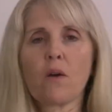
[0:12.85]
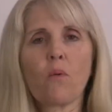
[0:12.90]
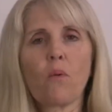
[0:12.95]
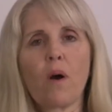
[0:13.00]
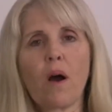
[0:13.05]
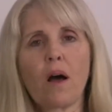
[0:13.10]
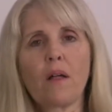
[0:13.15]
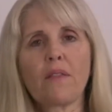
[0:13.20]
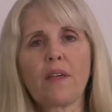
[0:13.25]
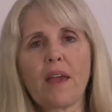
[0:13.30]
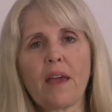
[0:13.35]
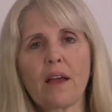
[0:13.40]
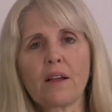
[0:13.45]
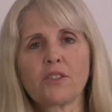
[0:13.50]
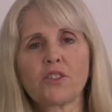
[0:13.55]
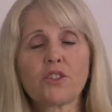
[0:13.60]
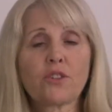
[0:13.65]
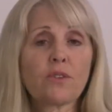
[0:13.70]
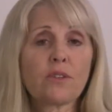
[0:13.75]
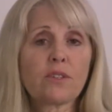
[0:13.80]
Well, the
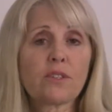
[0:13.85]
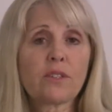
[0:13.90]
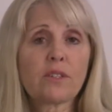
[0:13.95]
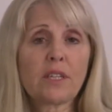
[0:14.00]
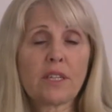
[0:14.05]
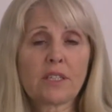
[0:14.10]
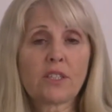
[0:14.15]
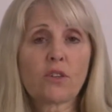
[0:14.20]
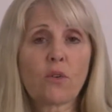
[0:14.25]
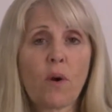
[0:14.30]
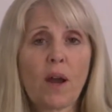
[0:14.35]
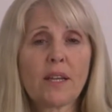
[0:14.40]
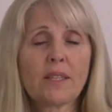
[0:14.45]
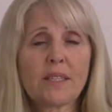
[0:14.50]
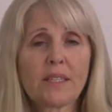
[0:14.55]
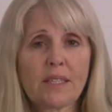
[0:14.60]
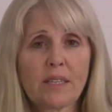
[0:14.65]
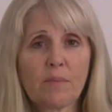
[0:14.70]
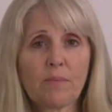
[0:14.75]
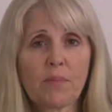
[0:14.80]
answer is it's quite
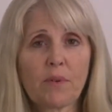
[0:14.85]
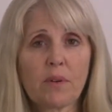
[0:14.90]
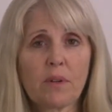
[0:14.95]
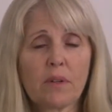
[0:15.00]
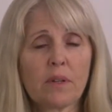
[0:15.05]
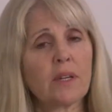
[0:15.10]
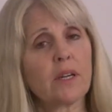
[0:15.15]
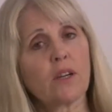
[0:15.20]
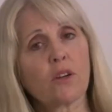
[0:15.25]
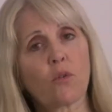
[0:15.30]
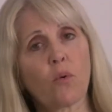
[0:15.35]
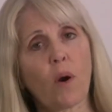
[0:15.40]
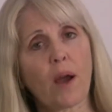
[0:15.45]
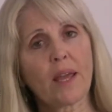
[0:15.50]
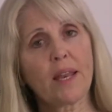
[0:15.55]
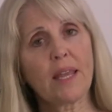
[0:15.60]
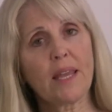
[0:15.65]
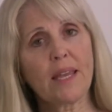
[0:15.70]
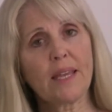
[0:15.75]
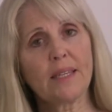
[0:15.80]
simple and
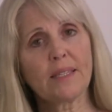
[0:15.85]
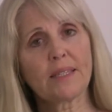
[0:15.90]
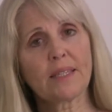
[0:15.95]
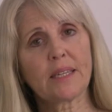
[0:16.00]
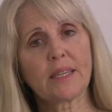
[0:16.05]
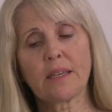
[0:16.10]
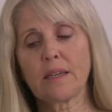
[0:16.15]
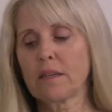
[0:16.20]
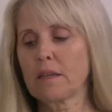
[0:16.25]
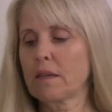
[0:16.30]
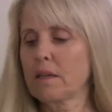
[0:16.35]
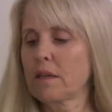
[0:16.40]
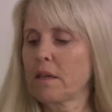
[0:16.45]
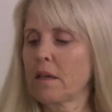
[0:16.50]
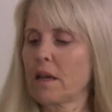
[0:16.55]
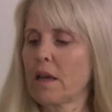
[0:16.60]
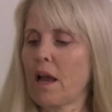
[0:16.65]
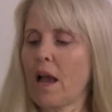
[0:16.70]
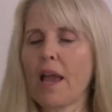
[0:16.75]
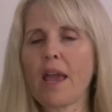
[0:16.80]
quite easy.
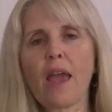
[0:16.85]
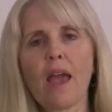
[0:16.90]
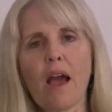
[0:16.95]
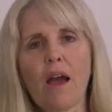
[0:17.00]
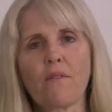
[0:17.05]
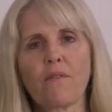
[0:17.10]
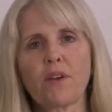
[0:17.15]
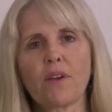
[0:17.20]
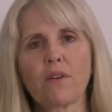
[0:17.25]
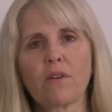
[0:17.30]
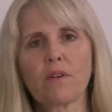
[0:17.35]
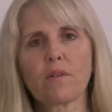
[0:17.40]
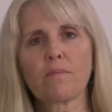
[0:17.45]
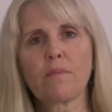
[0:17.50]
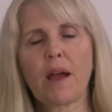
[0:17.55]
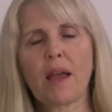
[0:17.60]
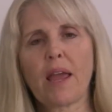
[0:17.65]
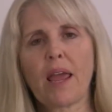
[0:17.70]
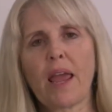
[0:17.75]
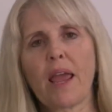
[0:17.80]
I have here in
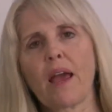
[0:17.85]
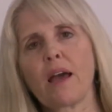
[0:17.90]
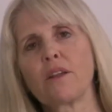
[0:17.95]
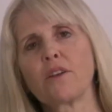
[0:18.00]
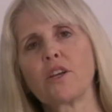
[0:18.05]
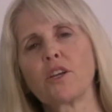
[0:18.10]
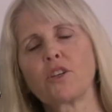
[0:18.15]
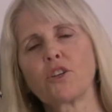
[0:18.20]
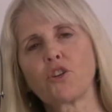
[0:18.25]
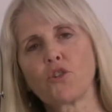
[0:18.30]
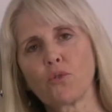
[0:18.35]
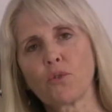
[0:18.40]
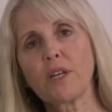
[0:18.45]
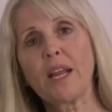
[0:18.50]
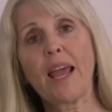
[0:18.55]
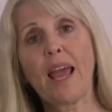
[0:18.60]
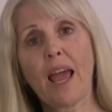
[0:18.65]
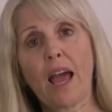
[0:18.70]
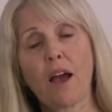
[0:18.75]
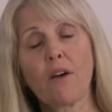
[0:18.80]
my hand a
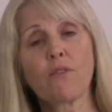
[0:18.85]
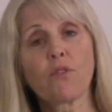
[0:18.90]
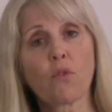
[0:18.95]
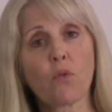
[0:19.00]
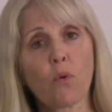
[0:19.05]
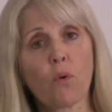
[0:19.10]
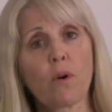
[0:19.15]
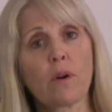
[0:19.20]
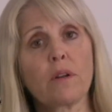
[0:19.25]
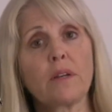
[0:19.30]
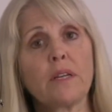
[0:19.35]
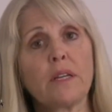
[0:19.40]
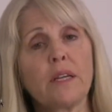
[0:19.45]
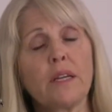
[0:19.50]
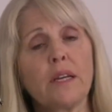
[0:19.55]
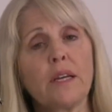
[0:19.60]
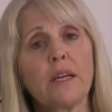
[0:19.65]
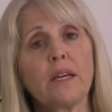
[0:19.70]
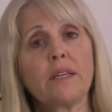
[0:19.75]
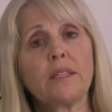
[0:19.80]
2.5 quart
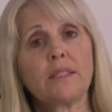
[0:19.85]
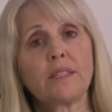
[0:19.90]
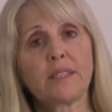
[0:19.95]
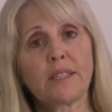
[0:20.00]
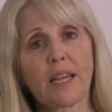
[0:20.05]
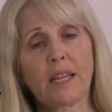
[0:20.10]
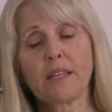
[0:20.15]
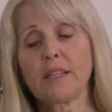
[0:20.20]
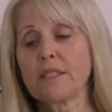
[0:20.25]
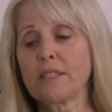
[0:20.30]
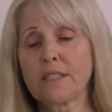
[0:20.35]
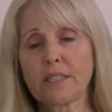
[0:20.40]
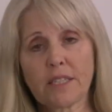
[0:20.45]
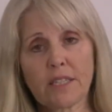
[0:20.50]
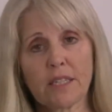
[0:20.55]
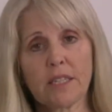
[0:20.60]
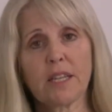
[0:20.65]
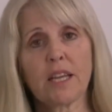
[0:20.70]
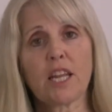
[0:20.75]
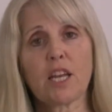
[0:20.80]
stainless
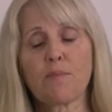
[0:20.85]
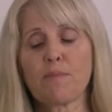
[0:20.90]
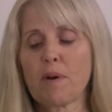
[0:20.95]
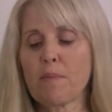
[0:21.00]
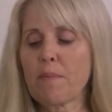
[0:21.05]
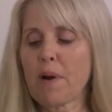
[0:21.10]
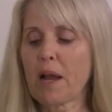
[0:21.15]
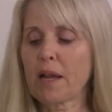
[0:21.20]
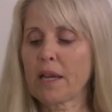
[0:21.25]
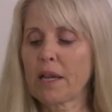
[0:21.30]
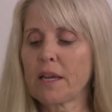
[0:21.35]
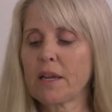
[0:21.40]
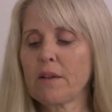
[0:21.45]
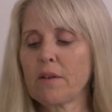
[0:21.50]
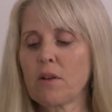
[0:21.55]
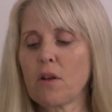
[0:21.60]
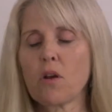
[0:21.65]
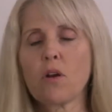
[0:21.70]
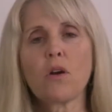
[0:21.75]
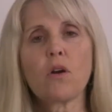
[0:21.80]
steel enema
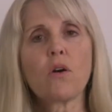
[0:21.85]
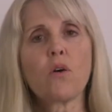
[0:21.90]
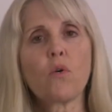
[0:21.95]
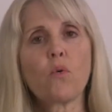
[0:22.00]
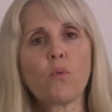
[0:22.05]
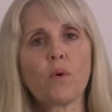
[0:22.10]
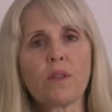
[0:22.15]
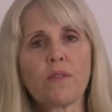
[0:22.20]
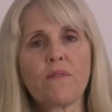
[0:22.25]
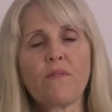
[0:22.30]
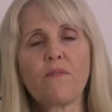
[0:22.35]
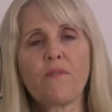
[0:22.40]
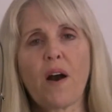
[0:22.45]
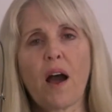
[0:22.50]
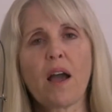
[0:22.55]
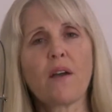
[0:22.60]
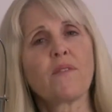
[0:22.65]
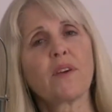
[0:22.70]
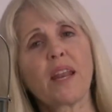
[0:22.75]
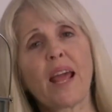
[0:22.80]
bucket with
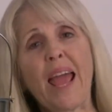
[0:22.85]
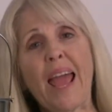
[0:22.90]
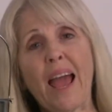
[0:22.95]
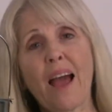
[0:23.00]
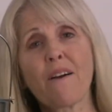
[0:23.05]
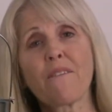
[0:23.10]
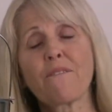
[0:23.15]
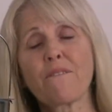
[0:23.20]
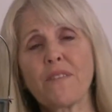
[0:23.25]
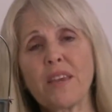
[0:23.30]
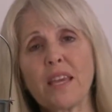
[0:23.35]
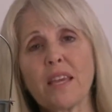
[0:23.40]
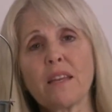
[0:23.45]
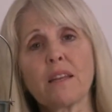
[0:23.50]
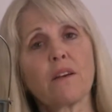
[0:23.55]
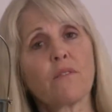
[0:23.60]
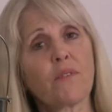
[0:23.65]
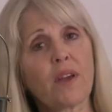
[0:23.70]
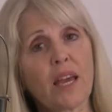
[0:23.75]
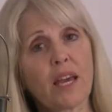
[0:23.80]
5.5
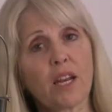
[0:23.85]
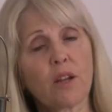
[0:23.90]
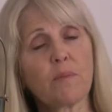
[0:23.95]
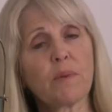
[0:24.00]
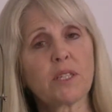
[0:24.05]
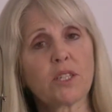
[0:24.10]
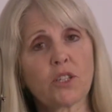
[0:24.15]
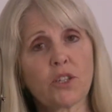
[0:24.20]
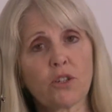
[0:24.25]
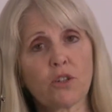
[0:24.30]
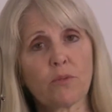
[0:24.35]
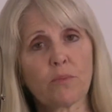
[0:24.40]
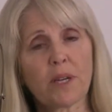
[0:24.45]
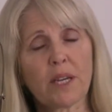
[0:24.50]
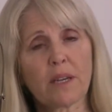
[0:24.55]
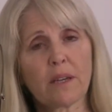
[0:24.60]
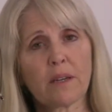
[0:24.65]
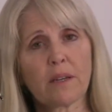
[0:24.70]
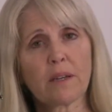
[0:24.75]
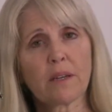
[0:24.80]
feet of enema
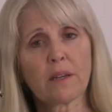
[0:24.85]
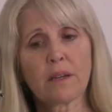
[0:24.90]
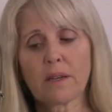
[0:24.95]
tubing,